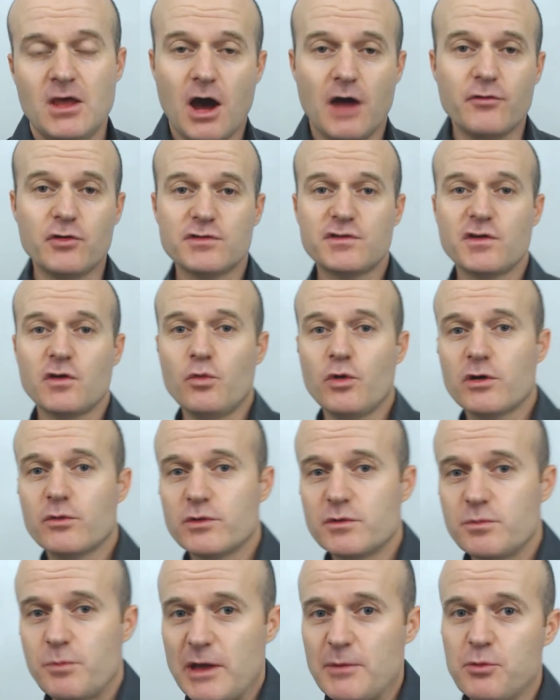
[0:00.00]
I've also worked
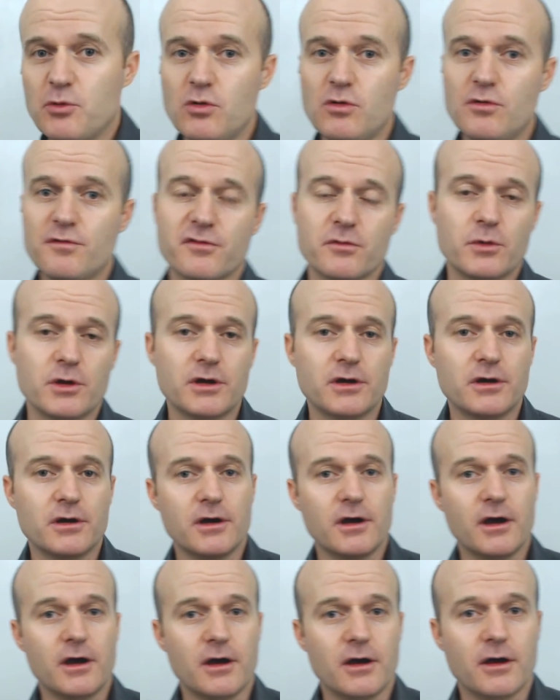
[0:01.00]
with people from
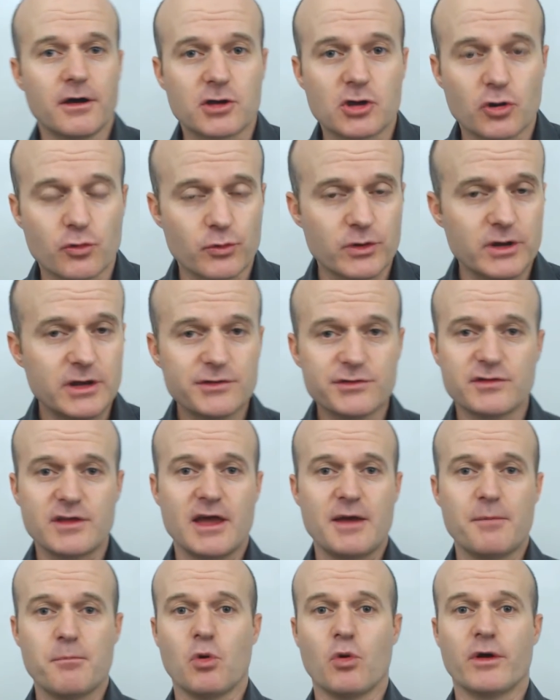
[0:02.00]
a, a, career
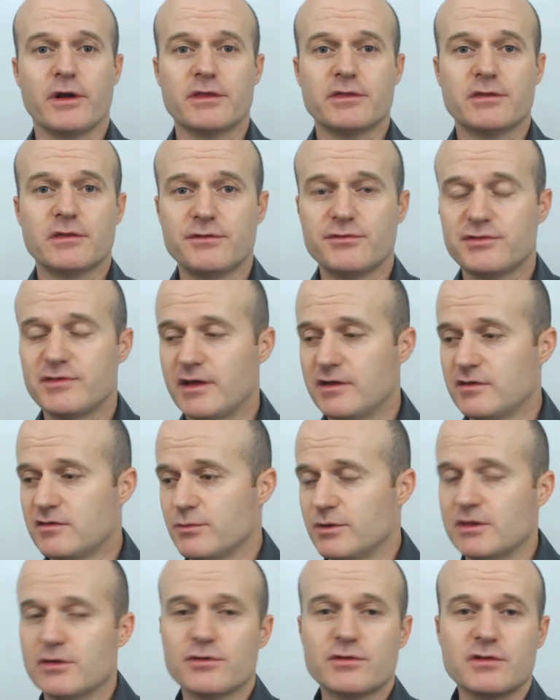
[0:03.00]
standpoint that have said to
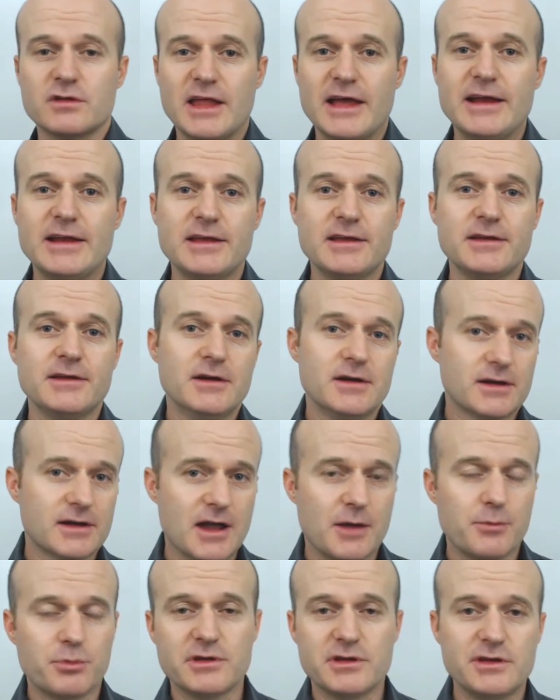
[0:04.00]
me, there was a lady a couple